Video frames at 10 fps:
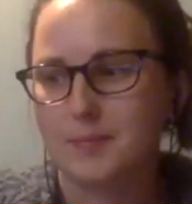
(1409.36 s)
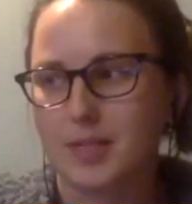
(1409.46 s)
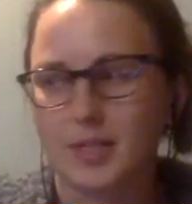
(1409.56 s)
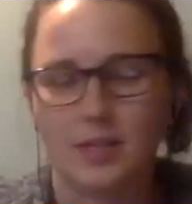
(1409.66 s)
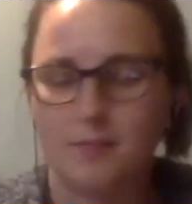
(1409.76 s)

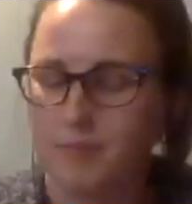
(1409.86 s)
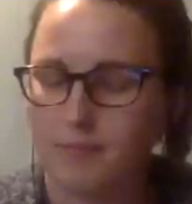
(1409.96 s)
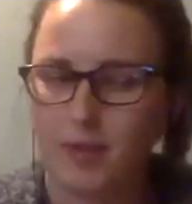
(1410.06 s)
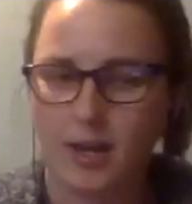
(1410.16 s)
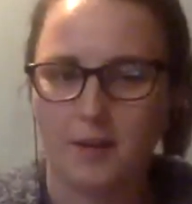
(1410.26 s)
He
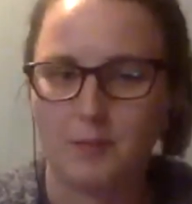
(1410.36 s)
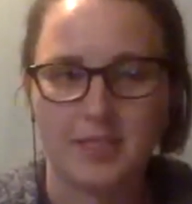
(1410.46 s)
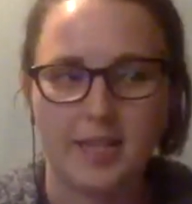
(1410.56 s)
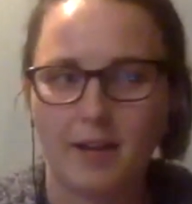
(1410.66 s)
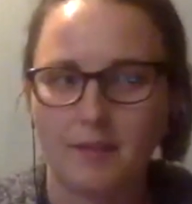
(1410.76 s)
was
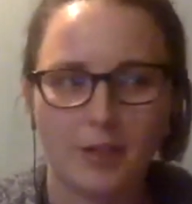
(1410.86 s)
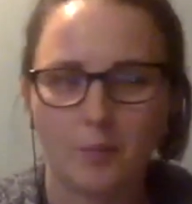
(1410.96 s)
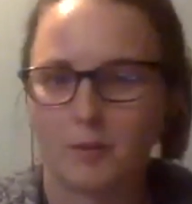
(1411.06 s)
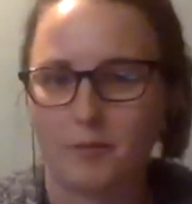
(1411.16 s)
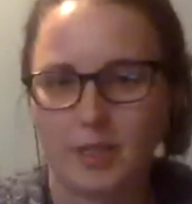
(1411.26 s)
never a
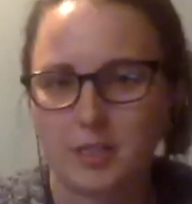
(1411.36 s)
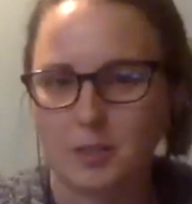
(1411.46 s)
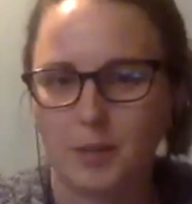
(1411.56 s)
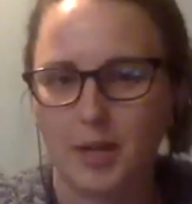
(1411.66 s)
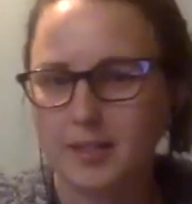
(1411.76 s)
professional
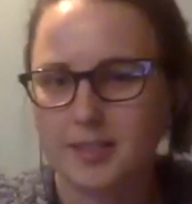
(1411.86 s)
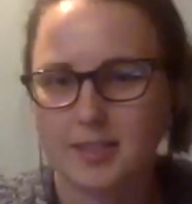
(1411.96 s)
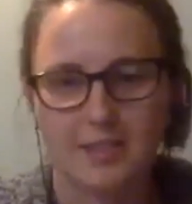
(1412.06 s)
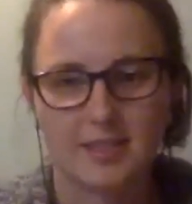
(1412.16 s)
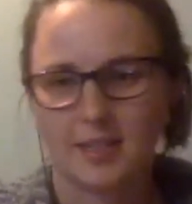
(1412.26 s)
botanist.
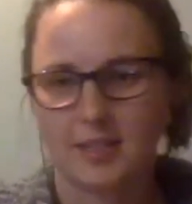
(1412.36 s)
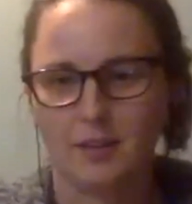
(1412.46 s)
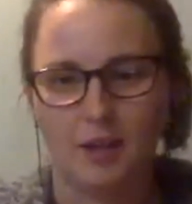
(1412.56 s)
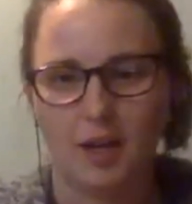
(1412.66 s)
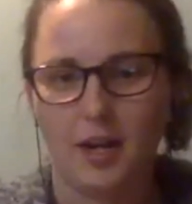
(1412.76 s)
He studied
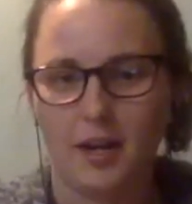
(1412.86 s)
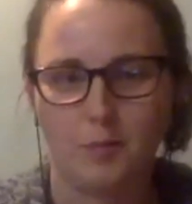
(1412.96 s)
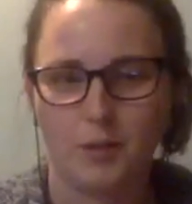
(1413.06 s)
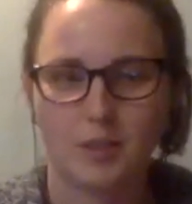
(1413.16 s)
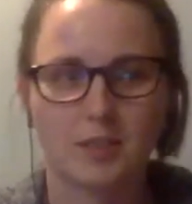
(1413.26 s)
law and
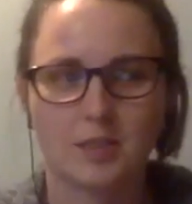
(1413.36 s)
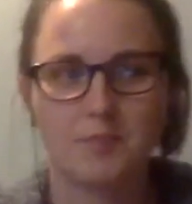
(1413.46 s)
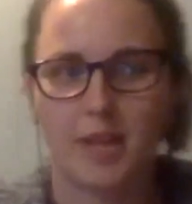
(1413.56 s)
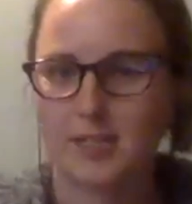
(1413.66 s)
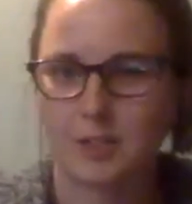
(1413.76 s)
worked
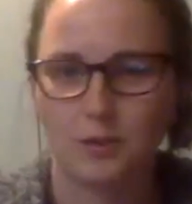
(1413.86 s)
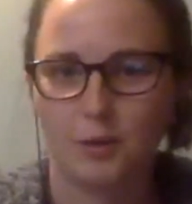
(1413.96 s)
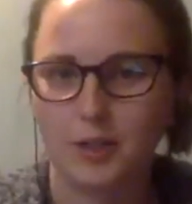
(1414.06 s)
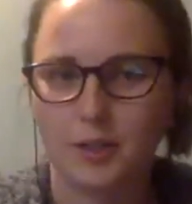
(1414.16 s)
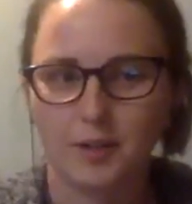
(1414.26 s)
as a
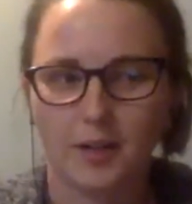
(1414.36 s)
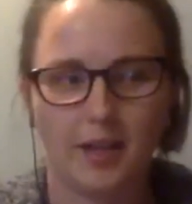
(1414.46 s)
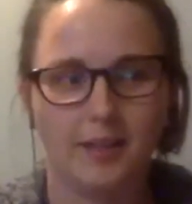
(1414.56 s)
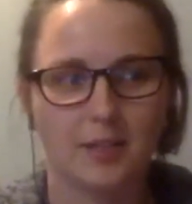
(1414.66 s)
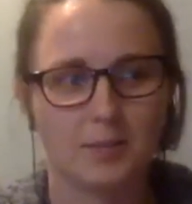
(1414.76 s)
lawyer,
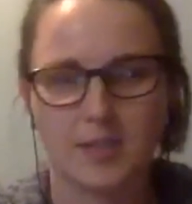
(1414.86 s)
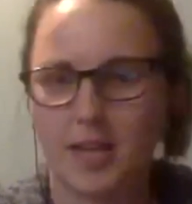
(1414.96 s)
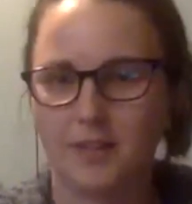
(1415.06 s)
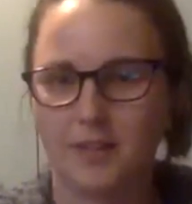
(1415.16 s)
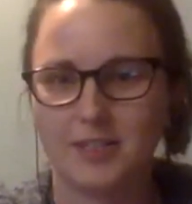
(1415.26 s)
and this was
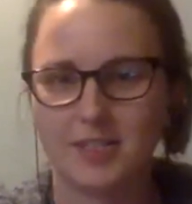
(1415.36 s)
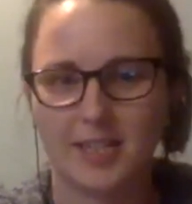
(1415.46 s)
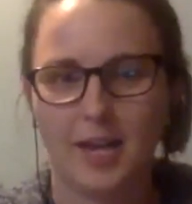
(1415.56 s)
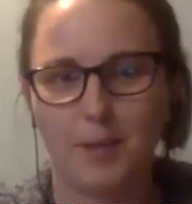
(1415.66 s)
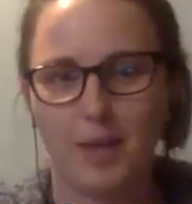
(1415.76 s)
kind of his
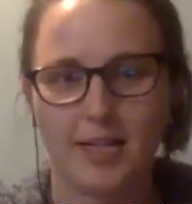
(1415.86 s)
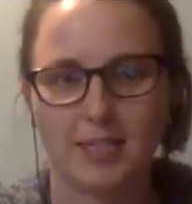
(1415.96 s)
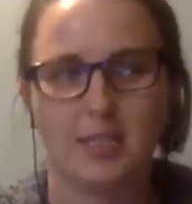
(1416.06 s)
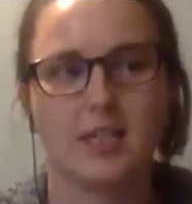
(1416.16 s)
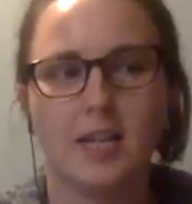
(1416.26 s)
side
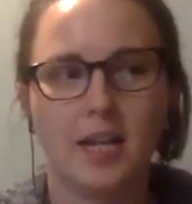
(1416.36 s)
passion.